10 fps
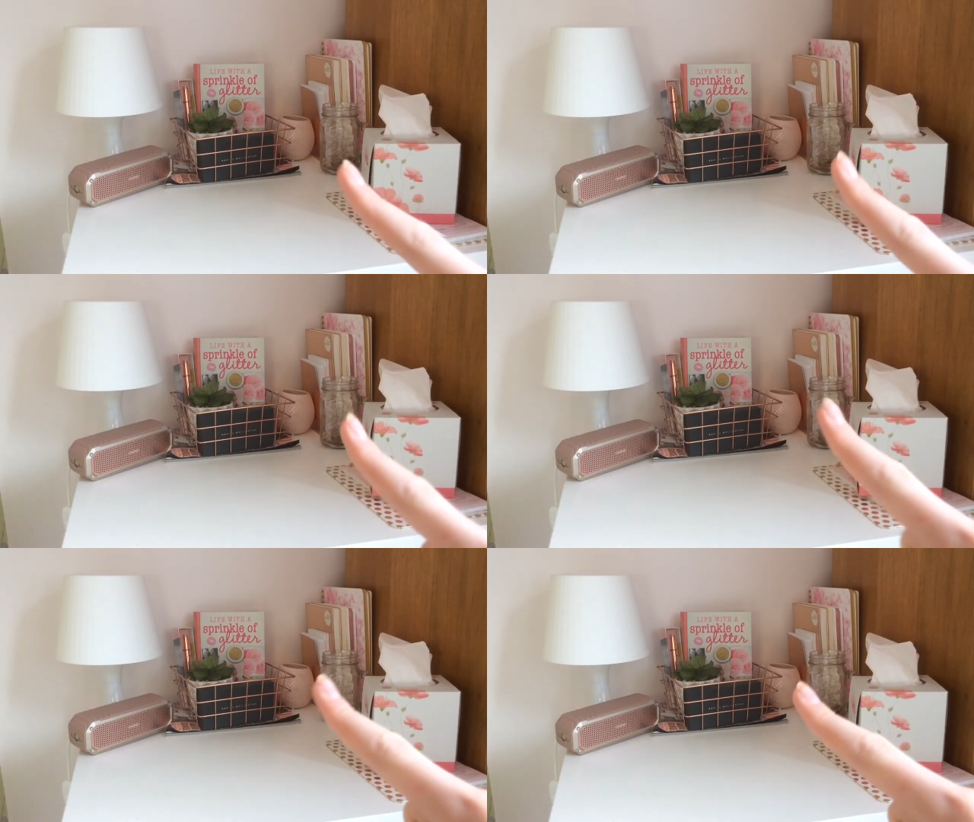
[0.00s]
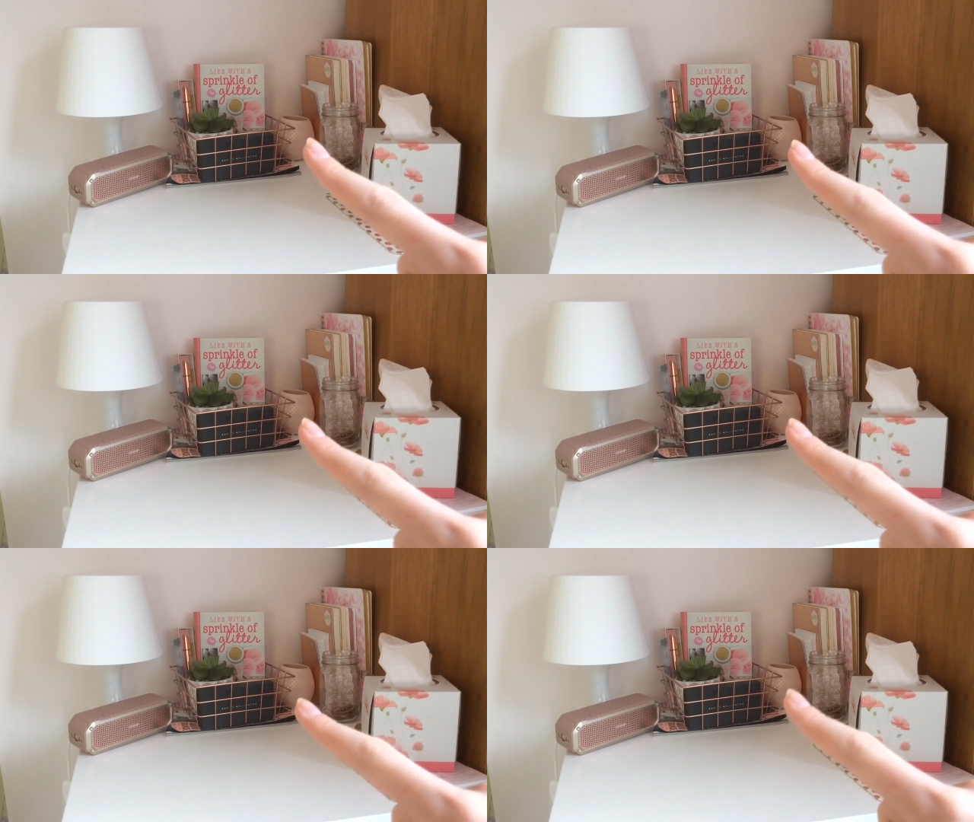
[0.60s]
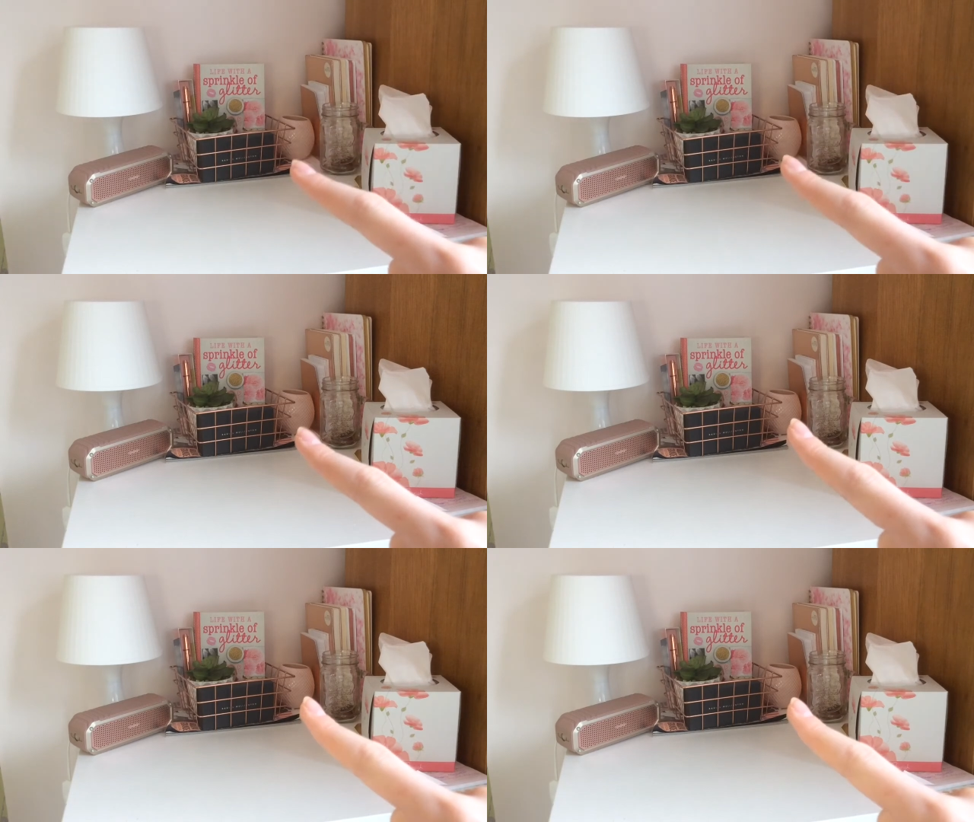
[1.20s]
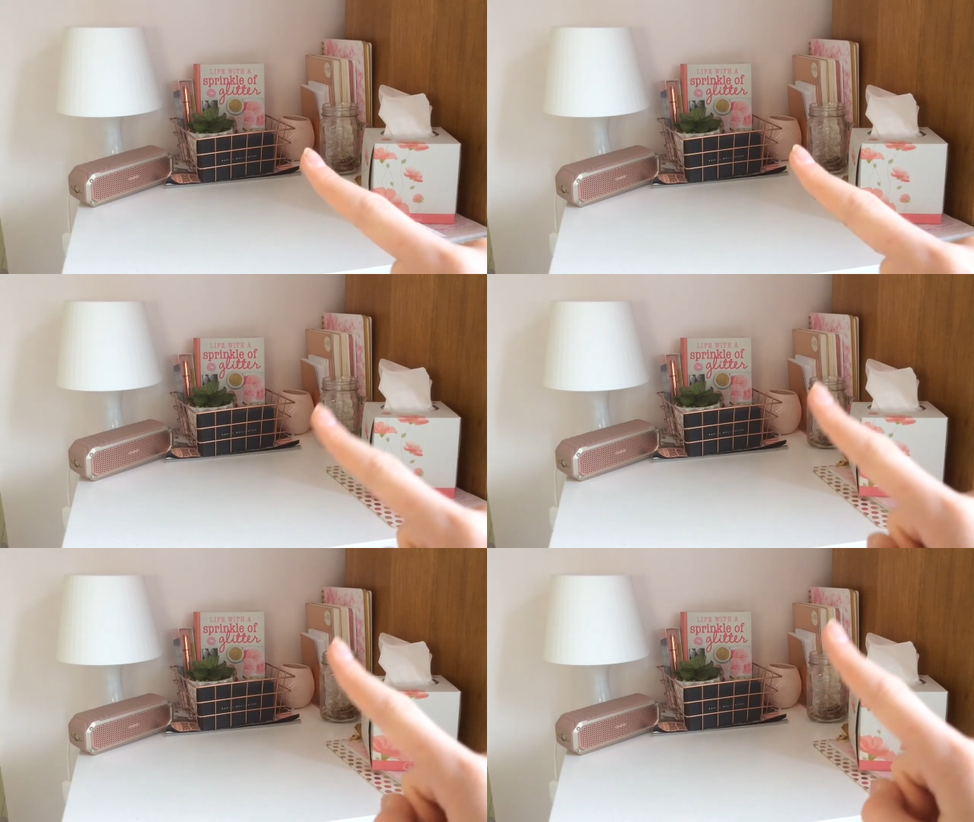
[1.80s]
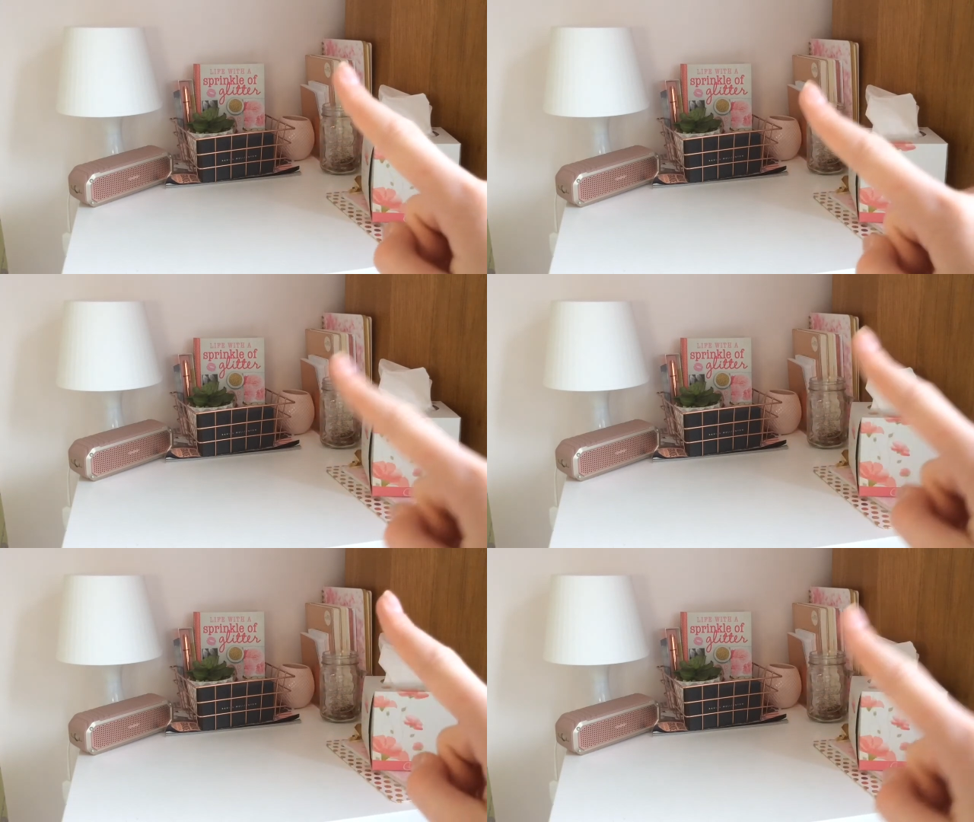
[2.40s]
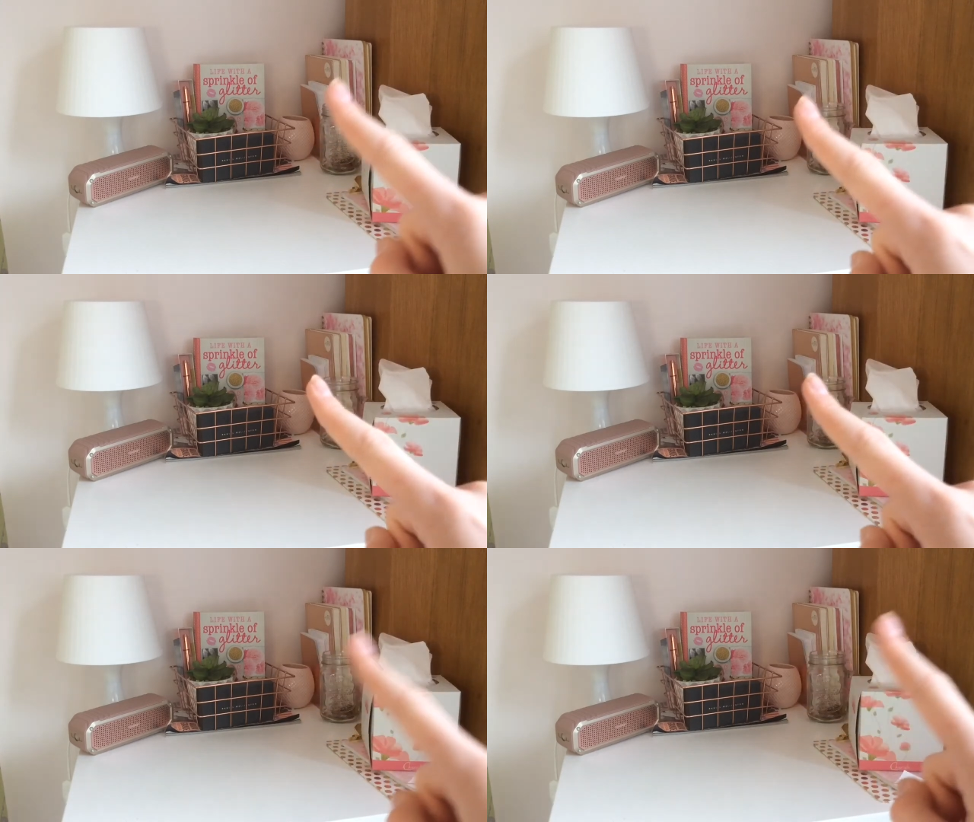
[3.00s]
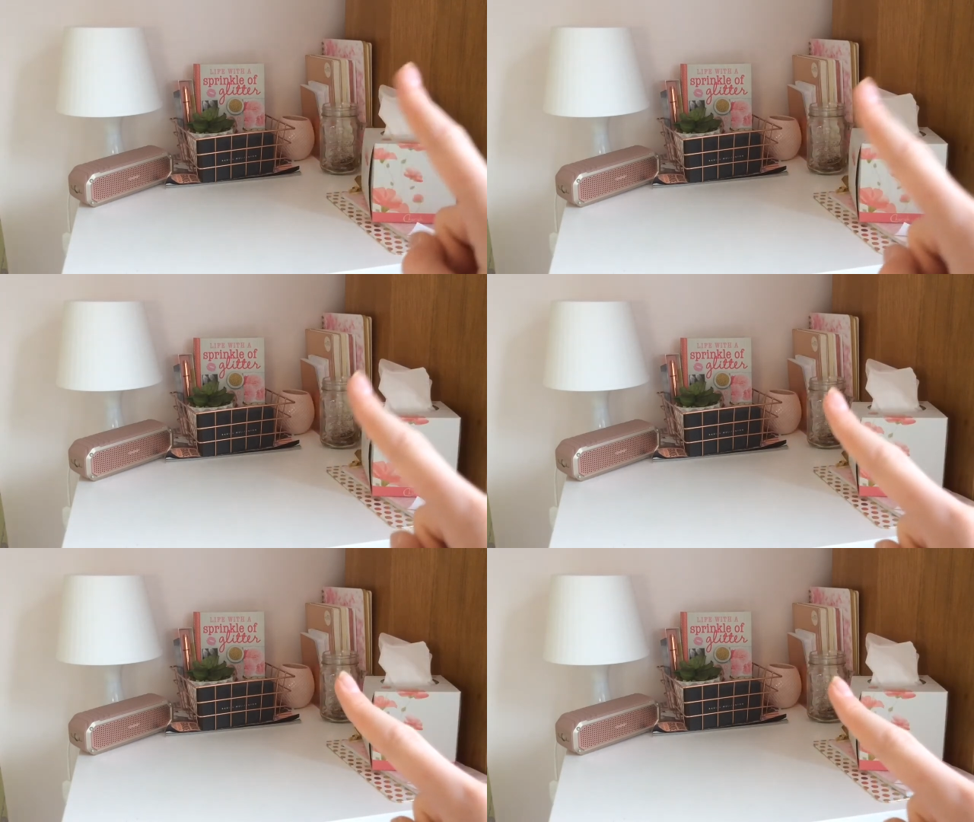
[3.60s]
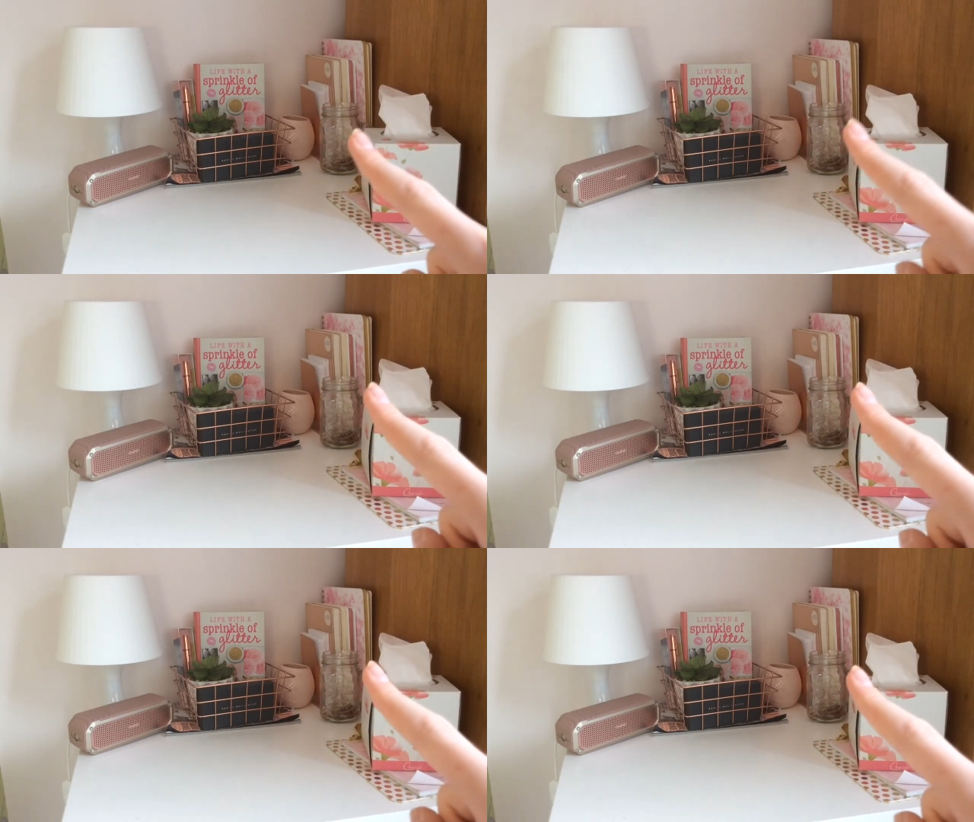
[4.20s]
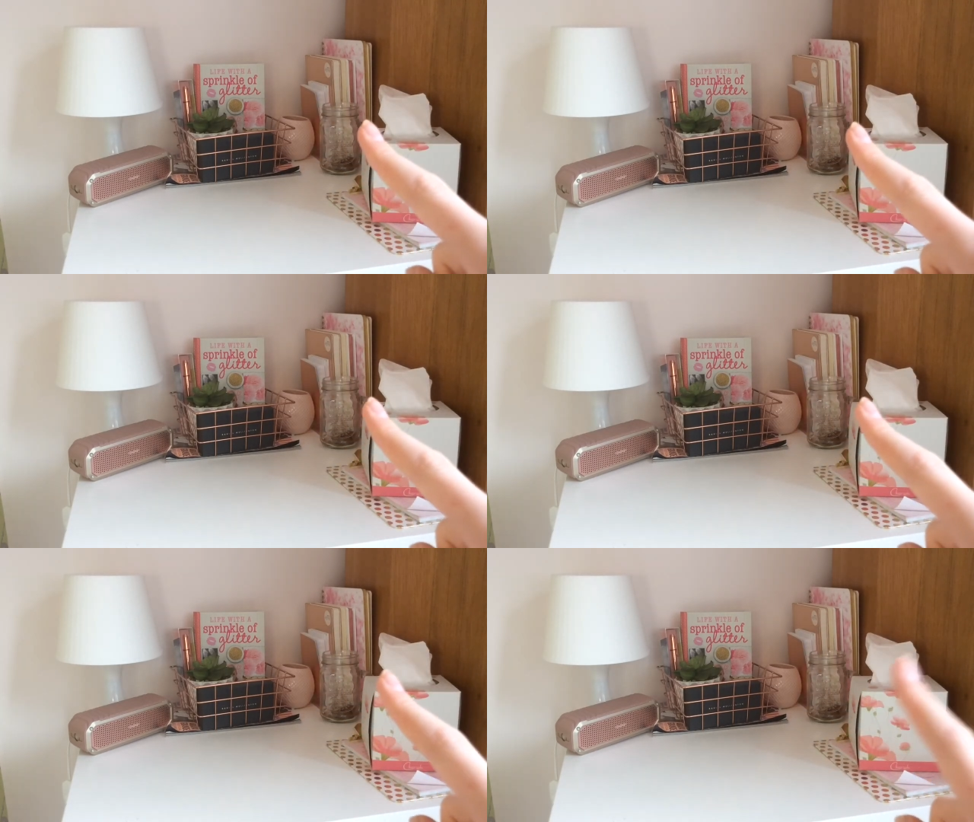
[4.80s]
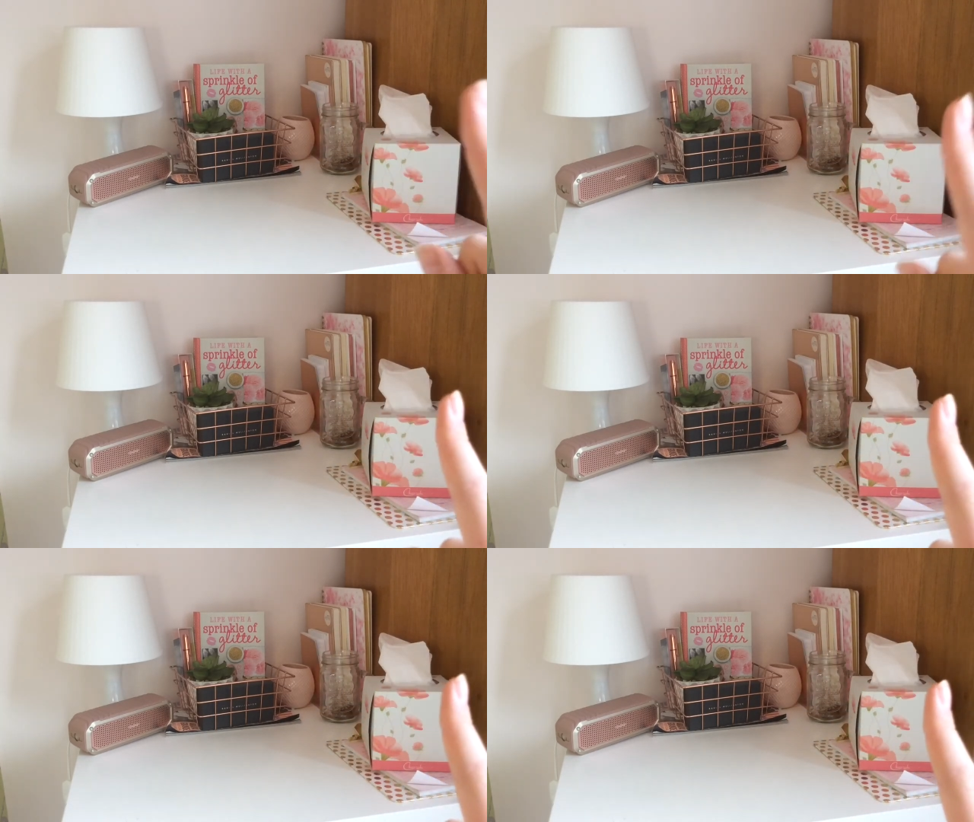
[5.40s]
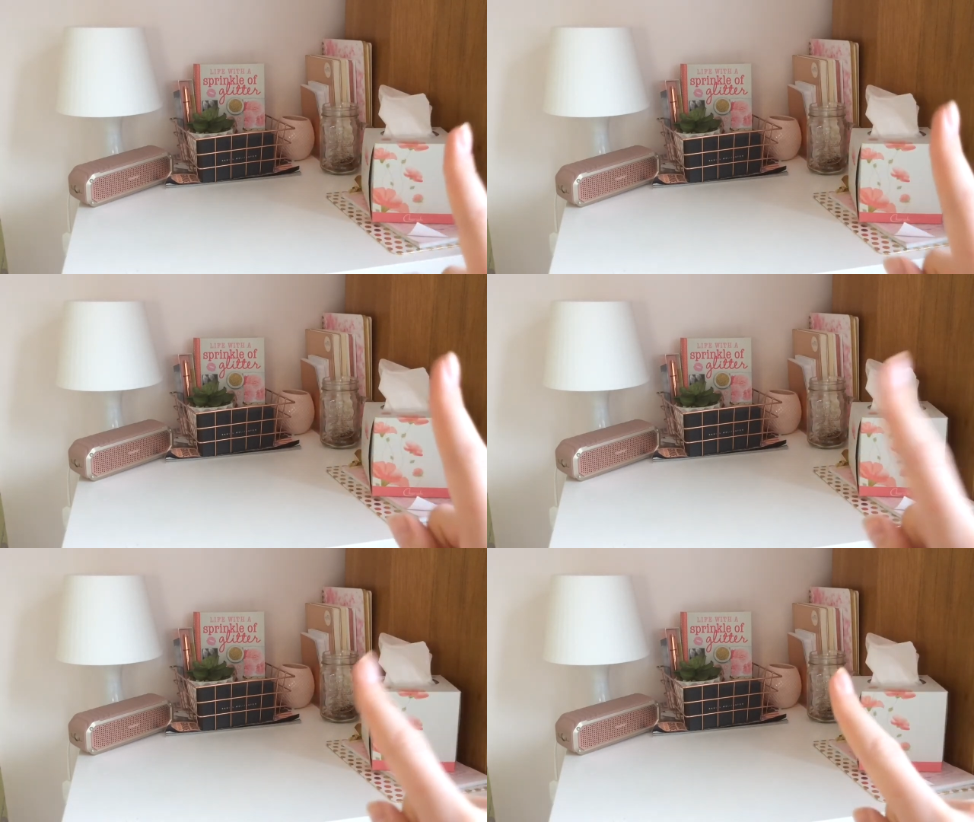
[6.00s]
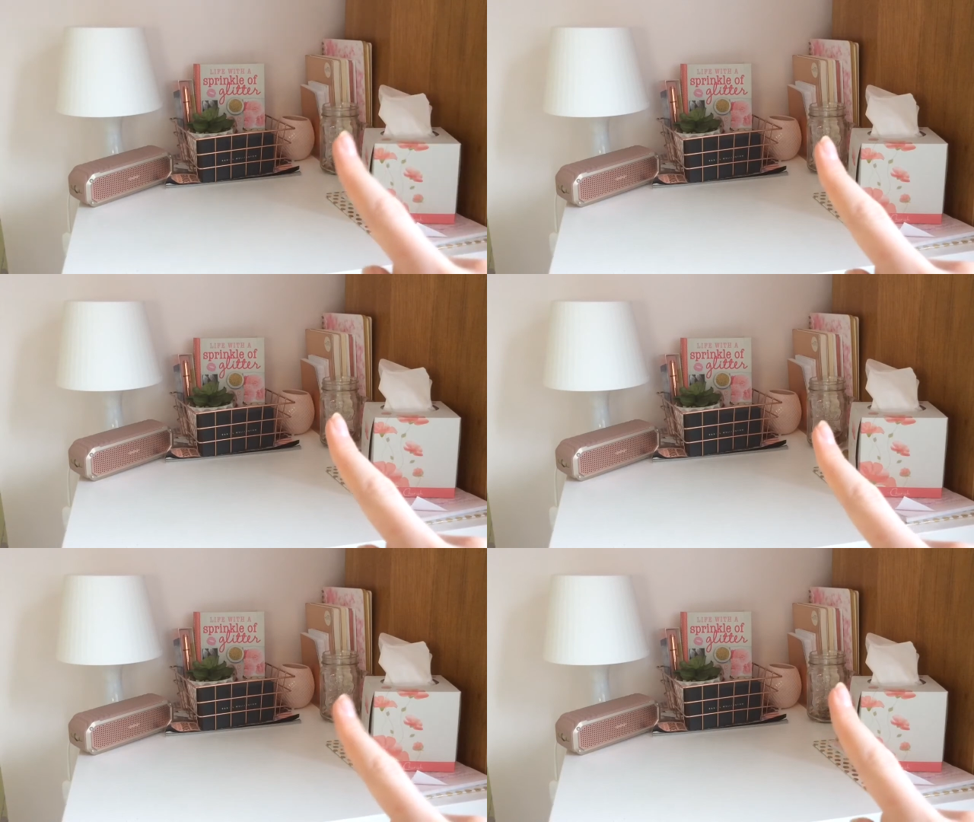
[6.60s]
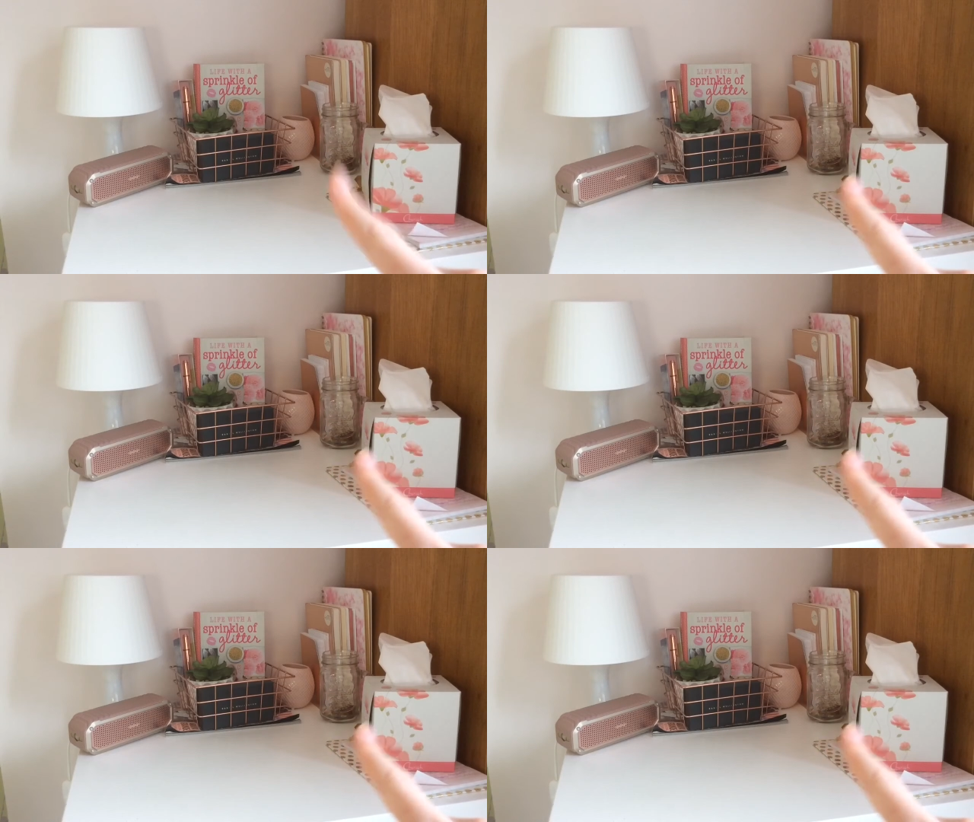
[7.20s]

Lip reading: No face is visible, so there are no lips to read.